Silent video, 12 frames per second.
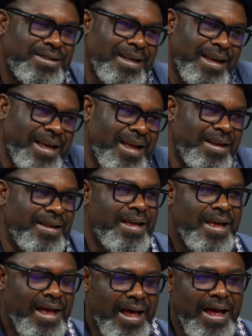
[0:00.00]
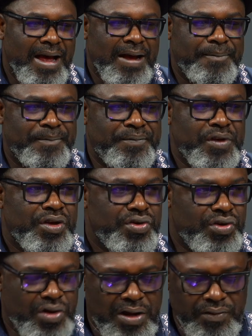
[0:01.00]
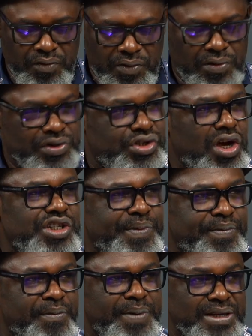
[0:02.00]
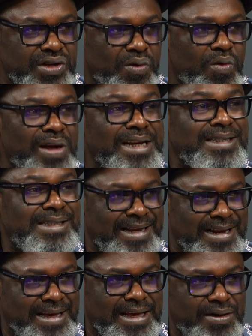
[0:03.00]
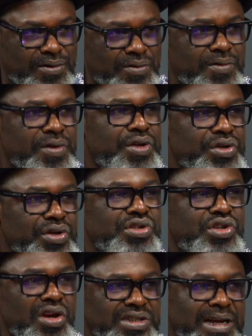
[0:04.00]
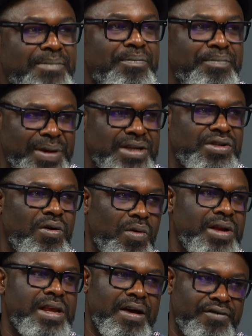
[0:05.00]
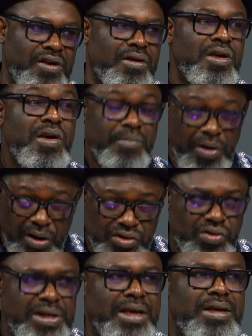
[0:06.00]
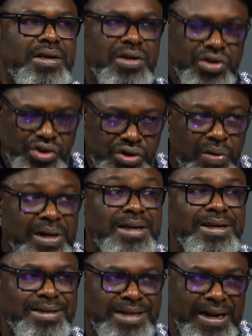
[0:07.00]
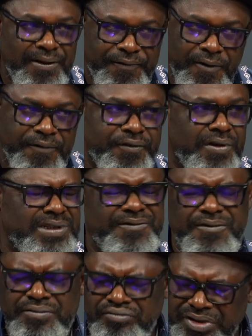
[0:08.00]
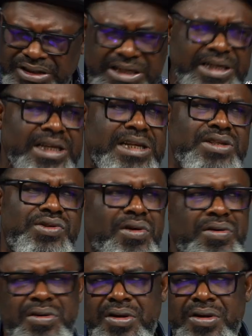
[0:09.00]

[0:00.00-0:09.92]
again, you don't judge people based on what they say they can do. You judge them based on what they have done. Exactly. But on today, Sowore is at the forefront, even digging into